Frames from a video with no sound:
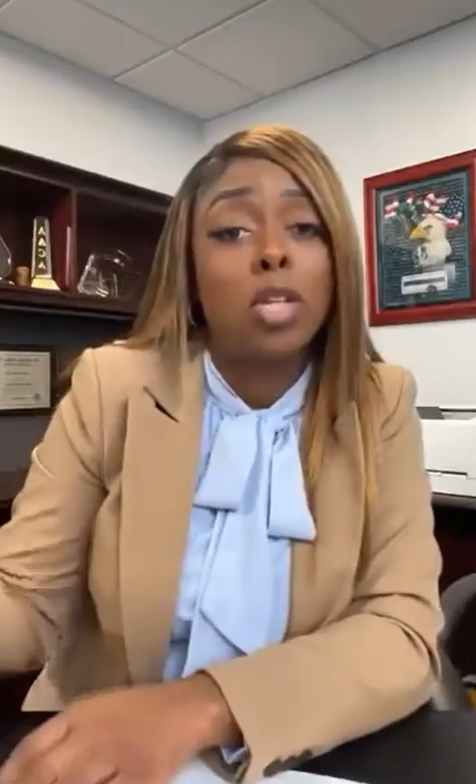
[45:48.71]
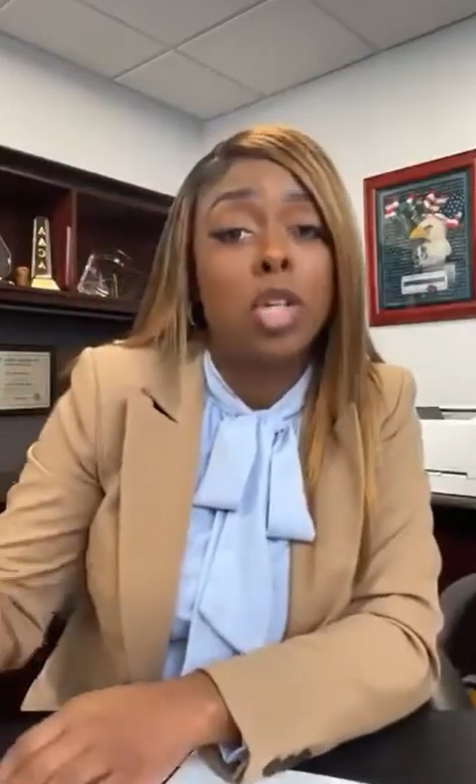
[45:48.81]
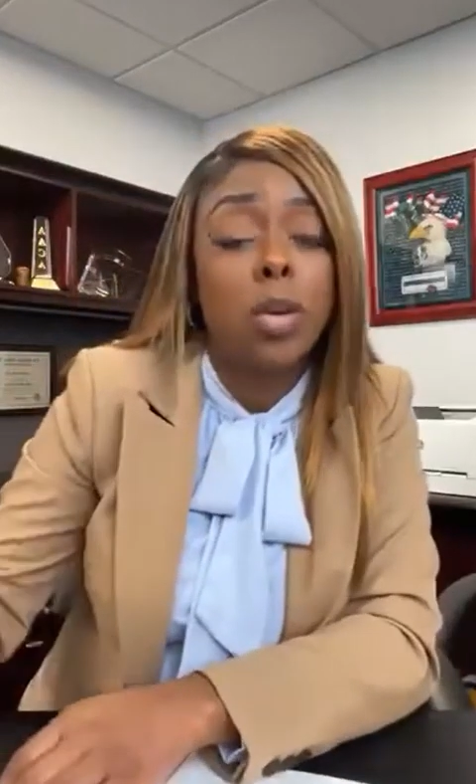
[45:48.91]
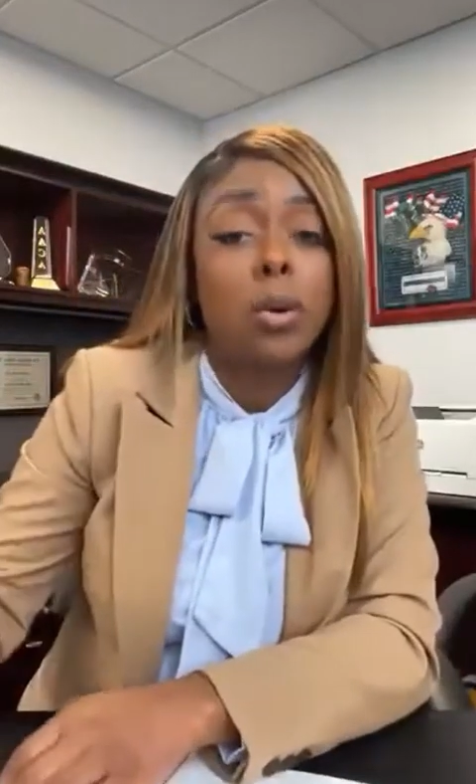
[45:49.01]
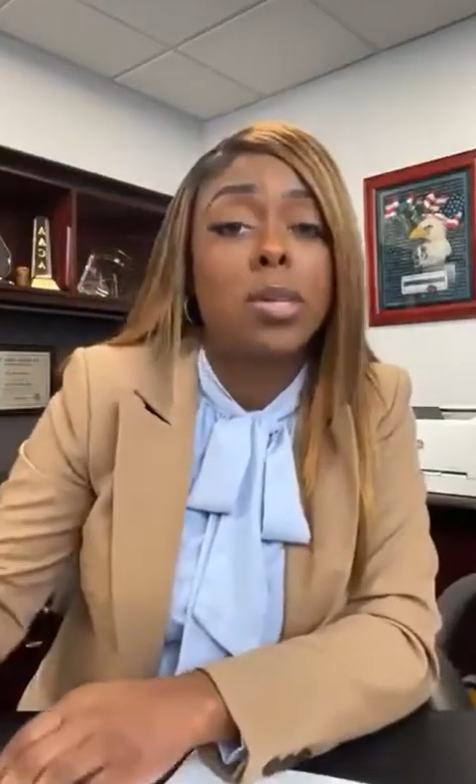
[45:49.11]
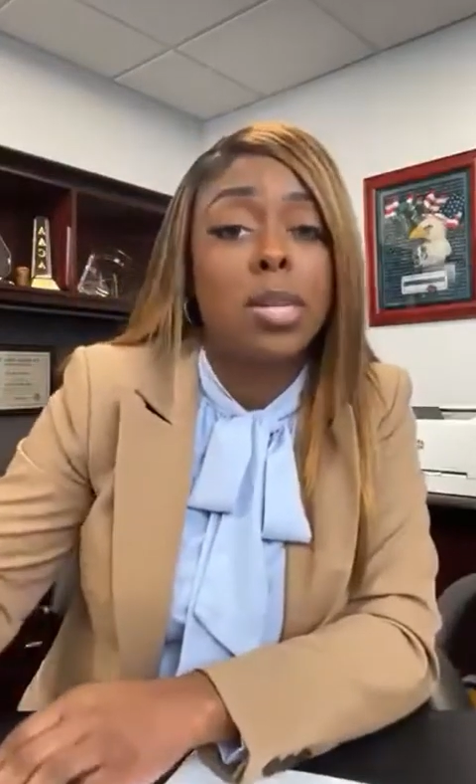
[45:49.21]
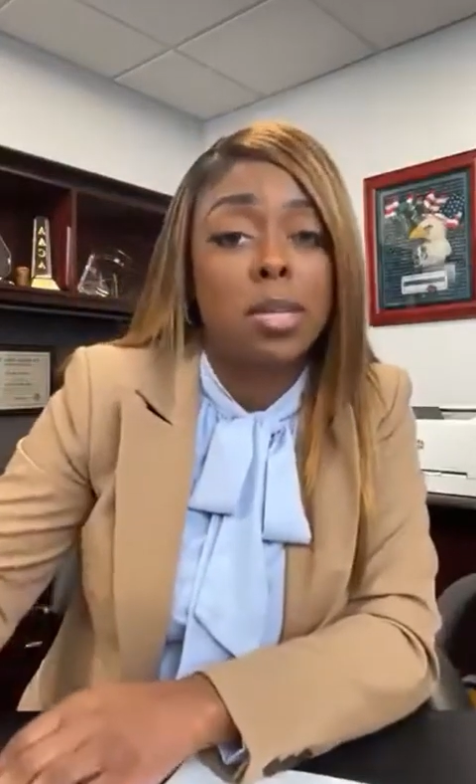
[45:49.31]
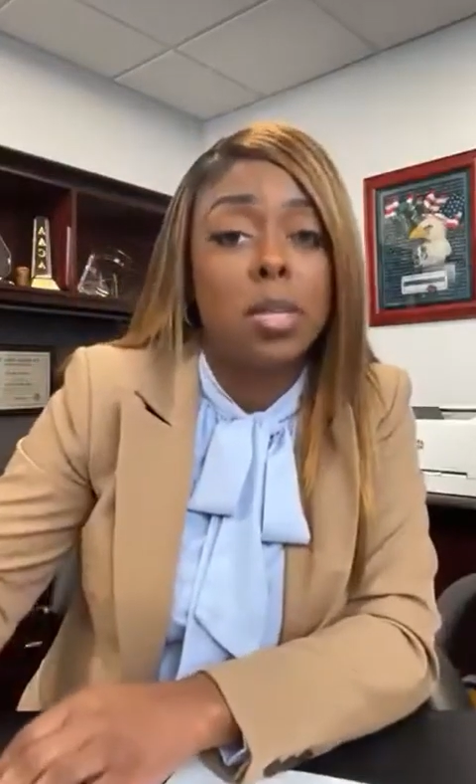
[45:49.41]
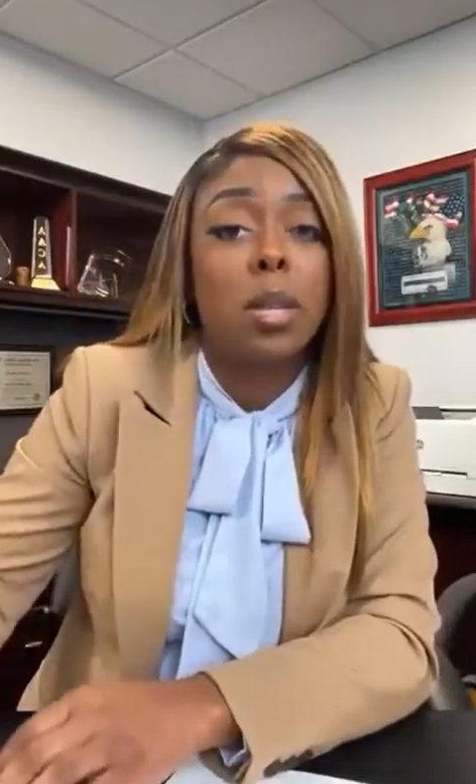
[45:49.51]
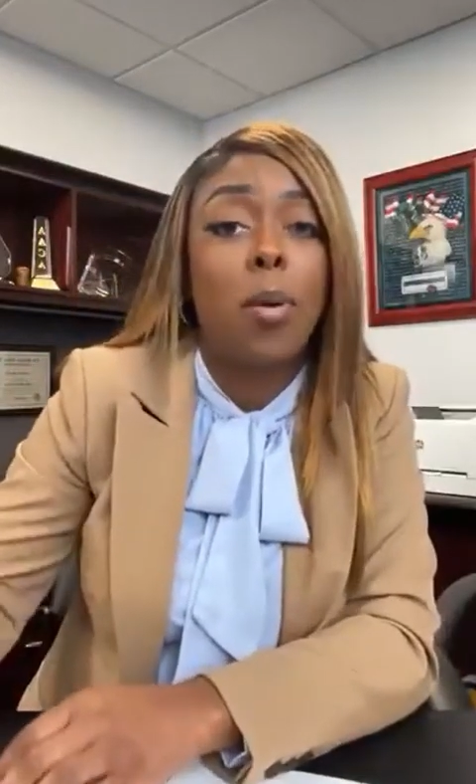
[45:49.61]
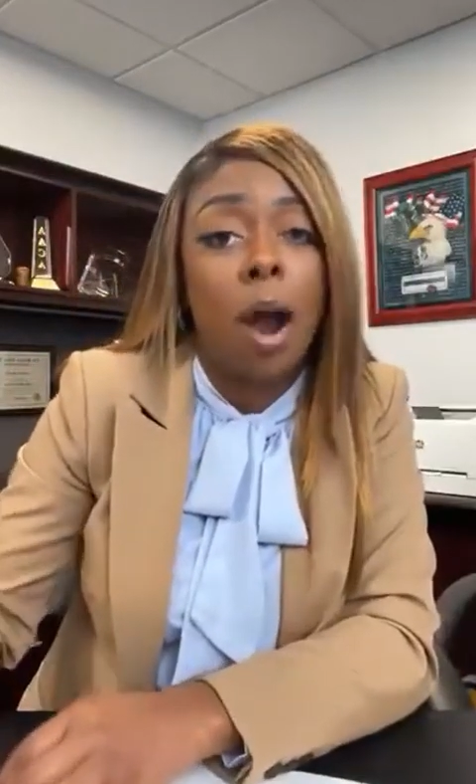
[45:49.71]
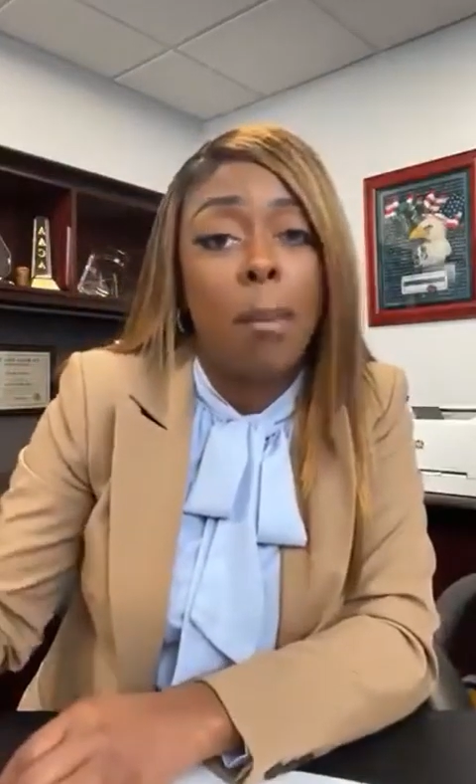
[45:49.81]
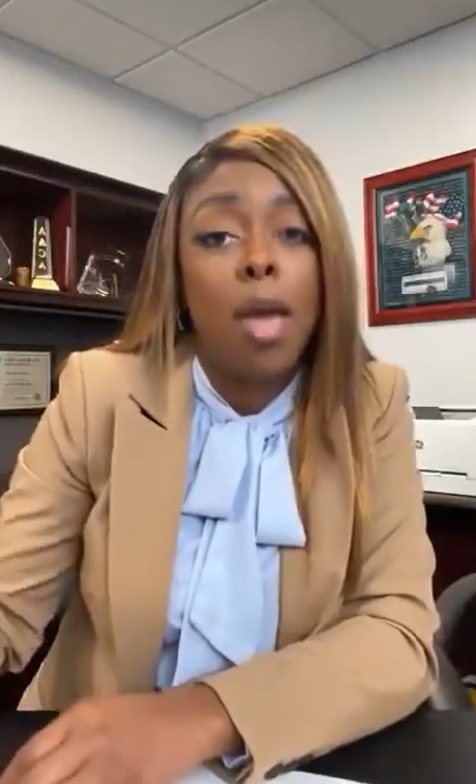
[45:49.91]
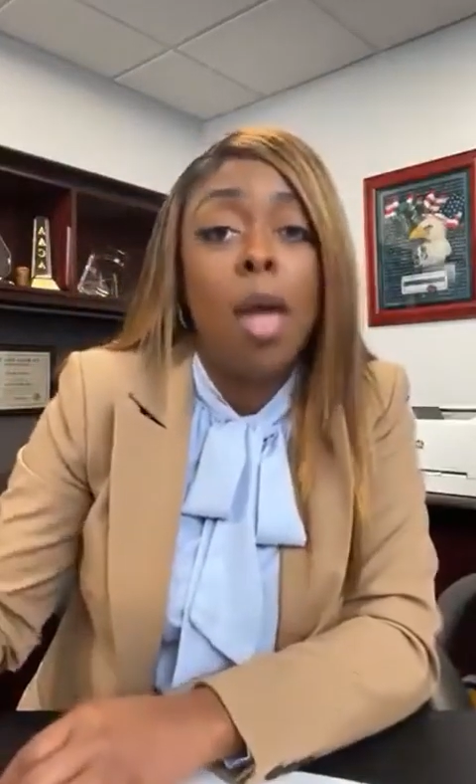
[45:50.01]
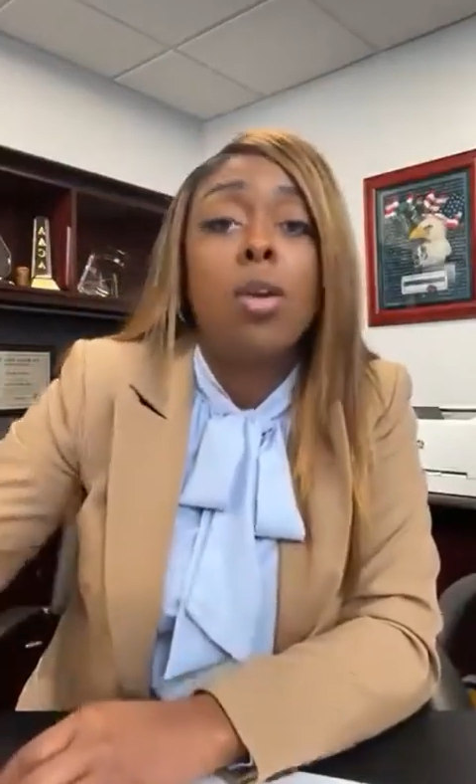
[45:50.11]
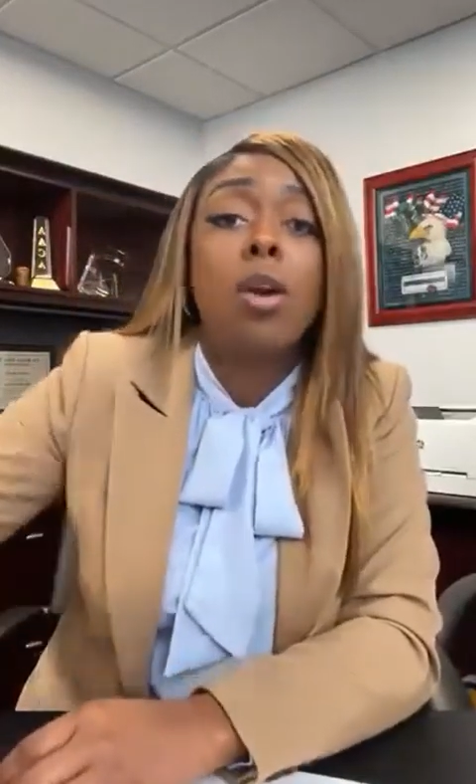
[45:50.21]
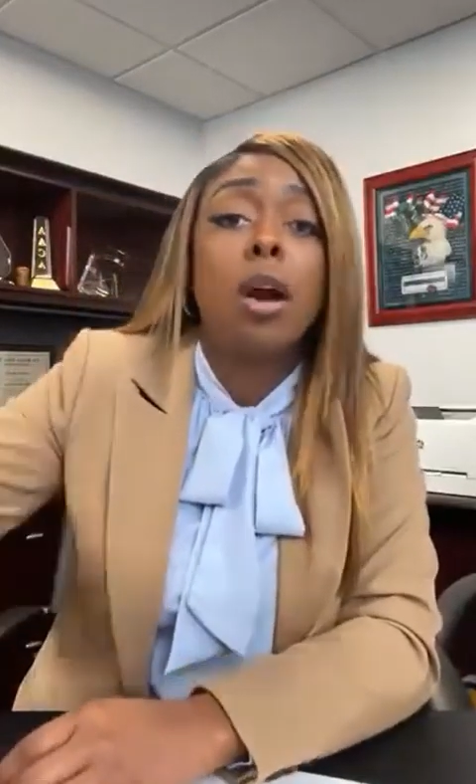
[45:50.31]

That's the General Assistant Department.